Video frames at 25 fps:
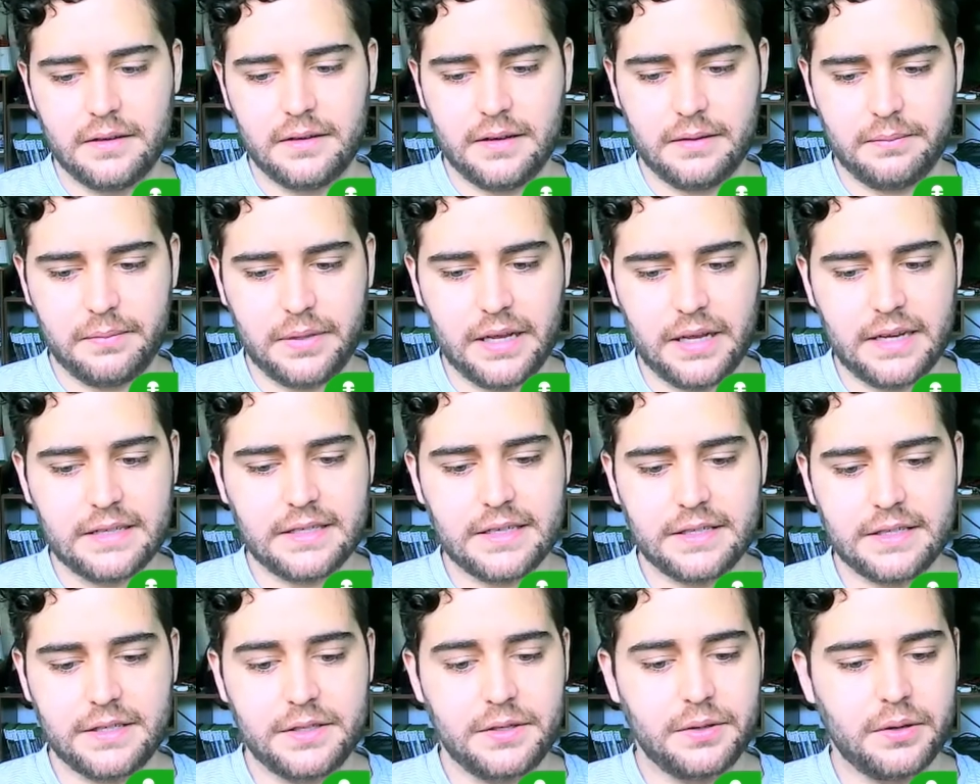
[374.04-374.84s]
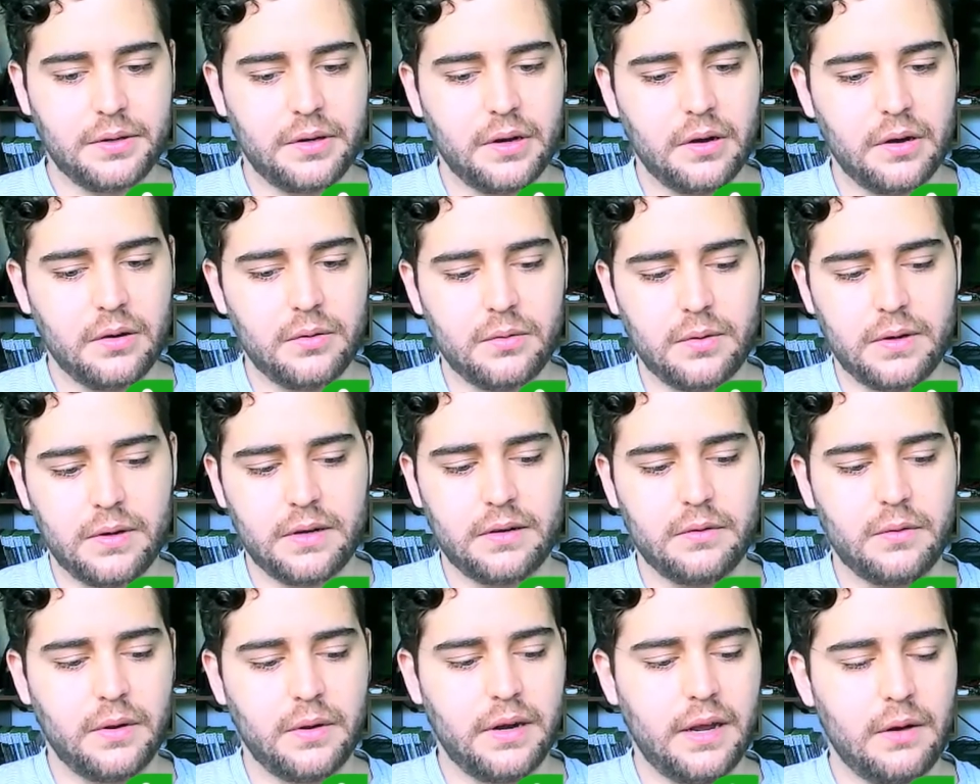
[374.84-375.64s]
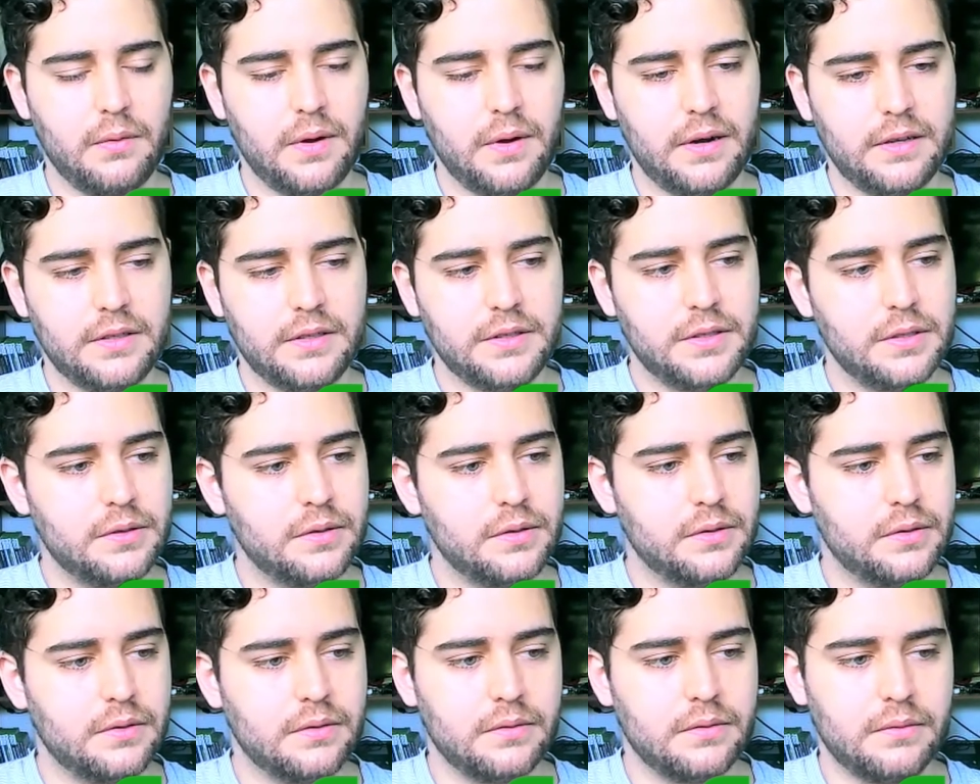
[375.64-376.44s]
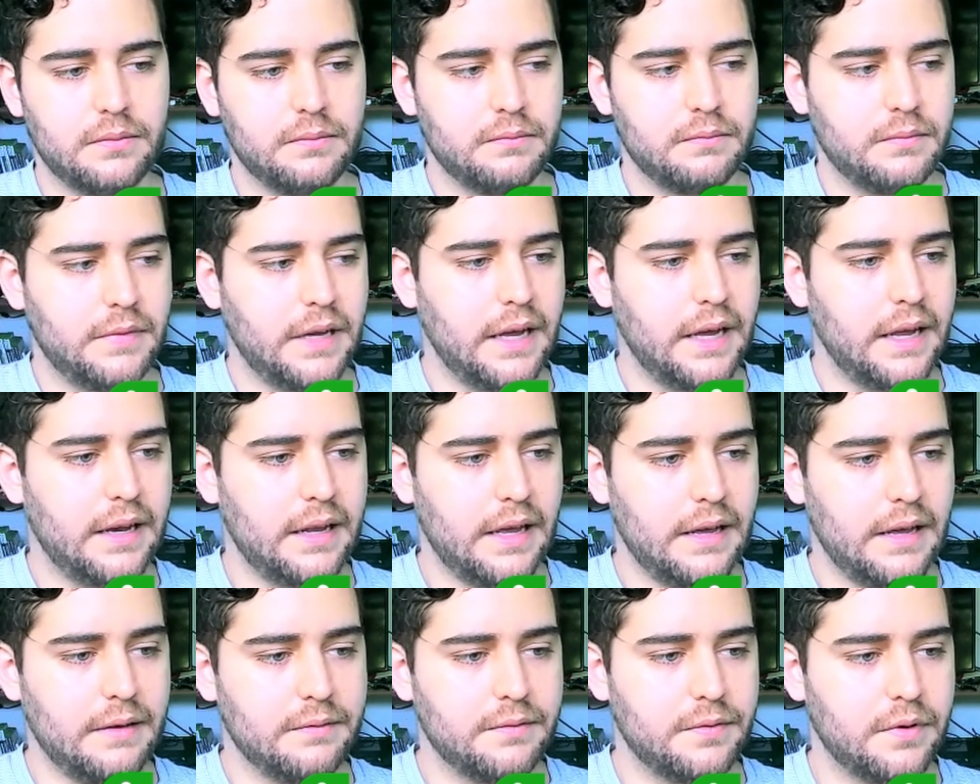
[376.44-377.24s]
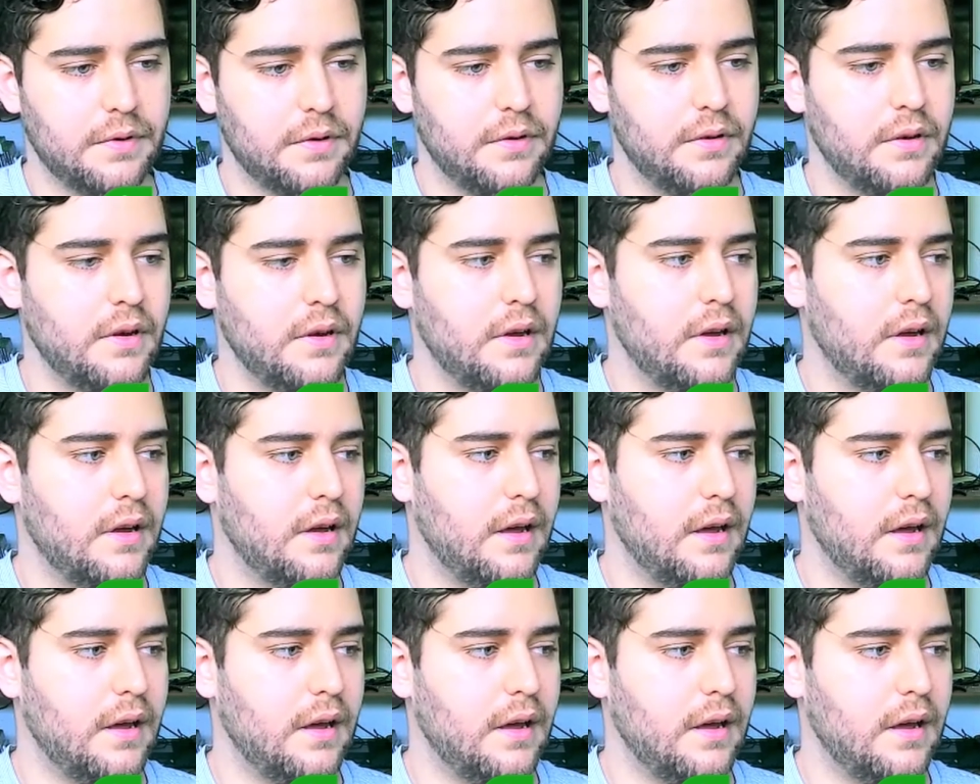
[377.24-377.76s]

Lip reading: places to go when I wanted to get info.